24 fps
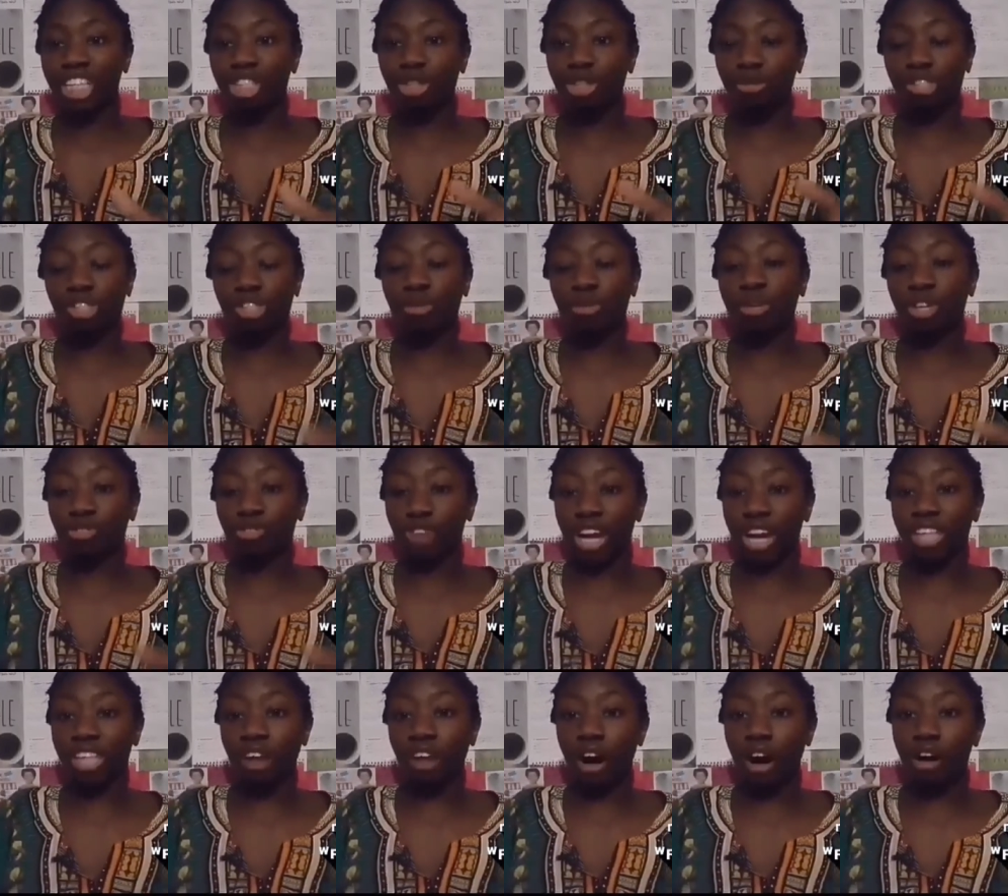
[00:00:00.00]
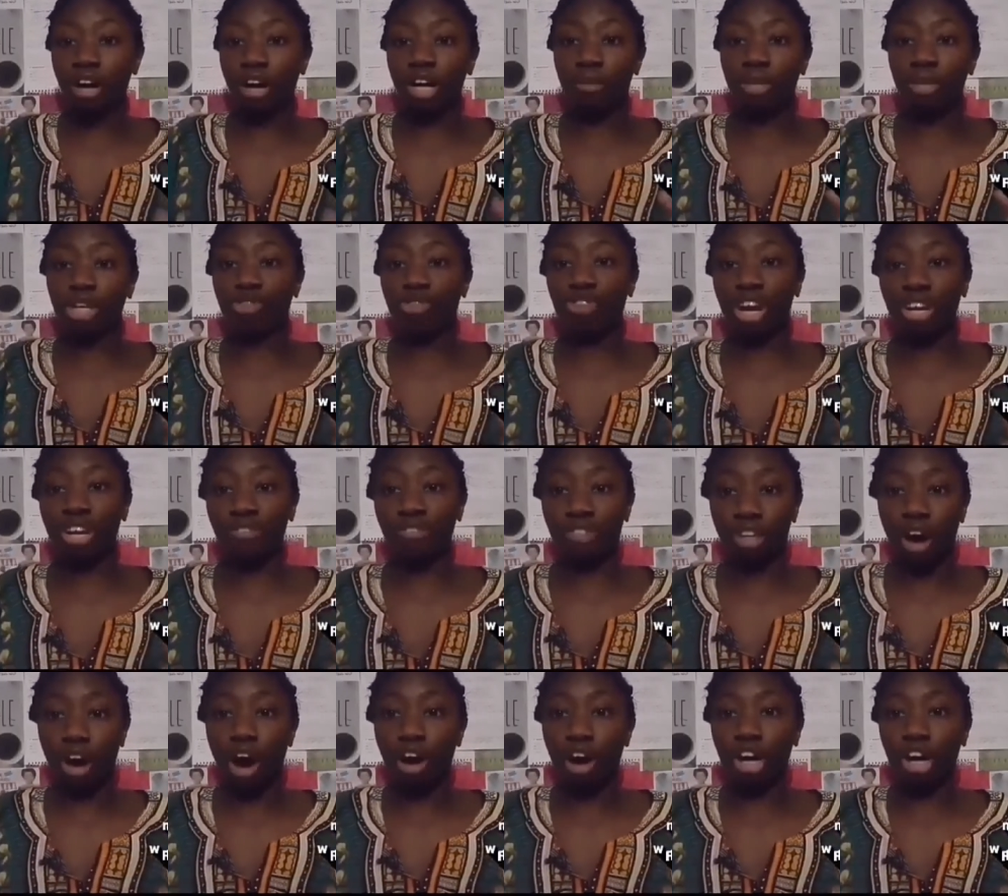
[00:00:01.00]
issue and topic raised are going to be
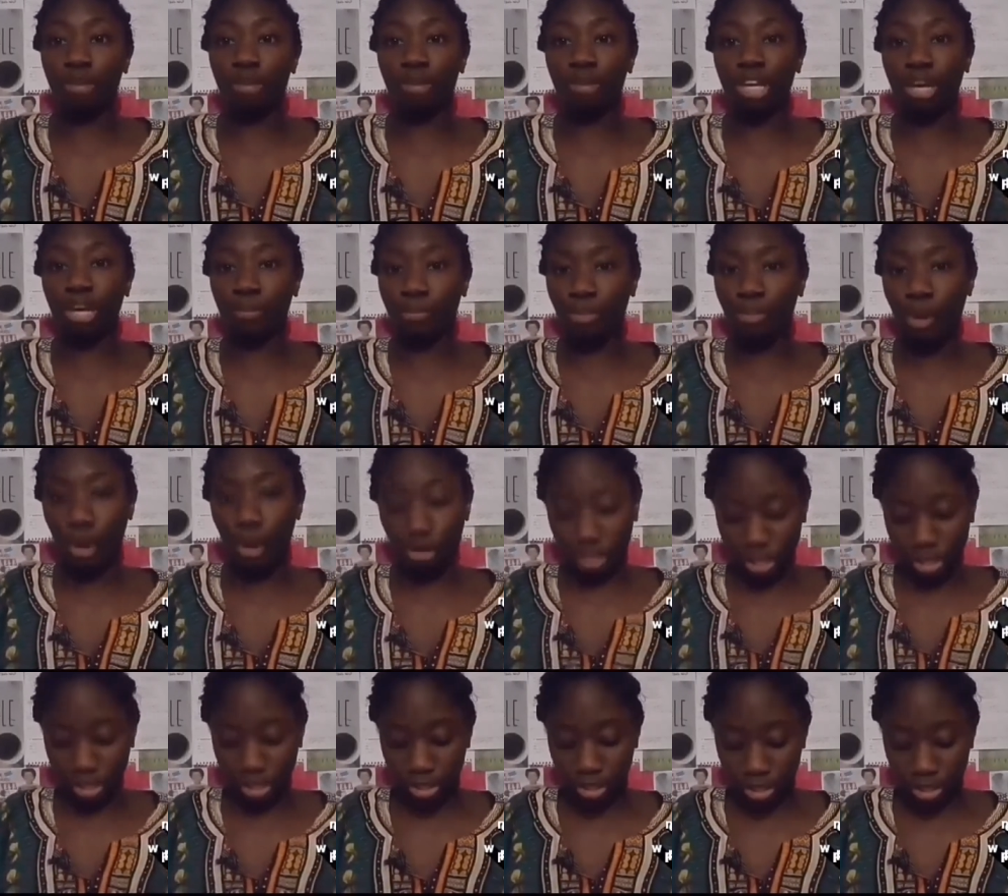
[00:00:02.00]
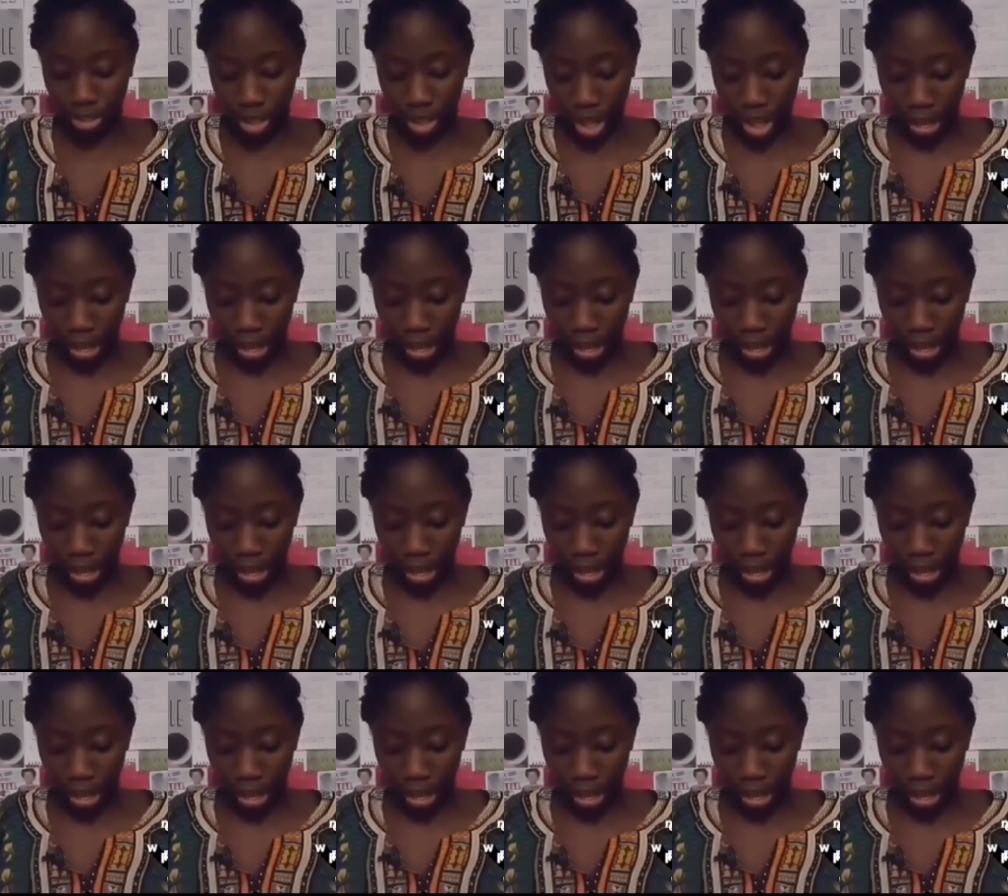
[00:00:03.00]
relevant, are going to be important.